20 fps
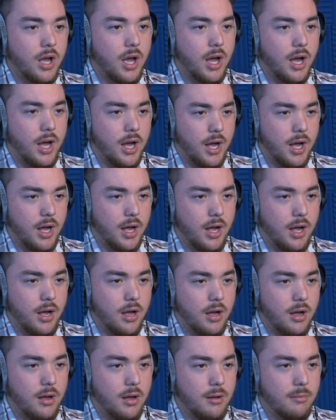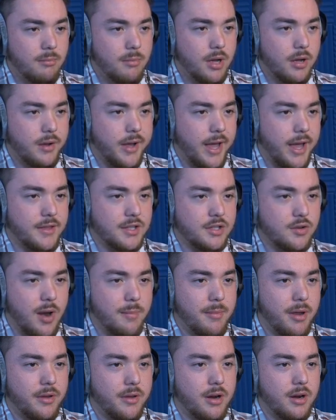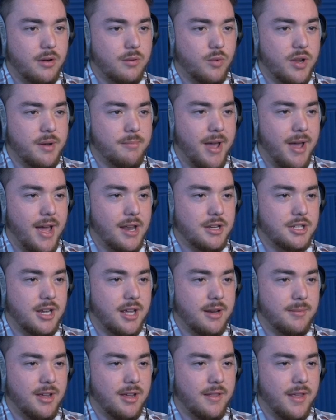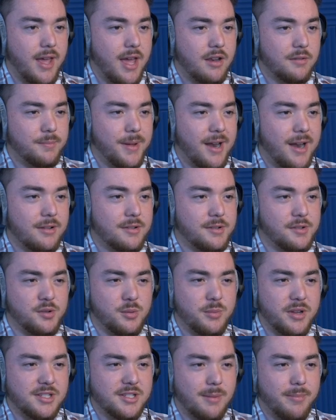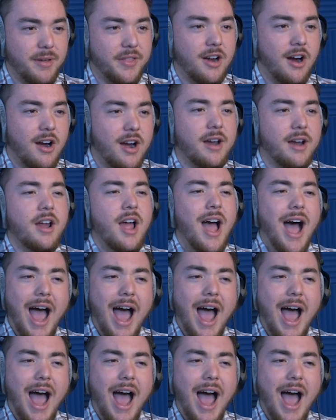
Okay, this grandmother went mad. She hit me on the head as bad as soon as I stopped by the car.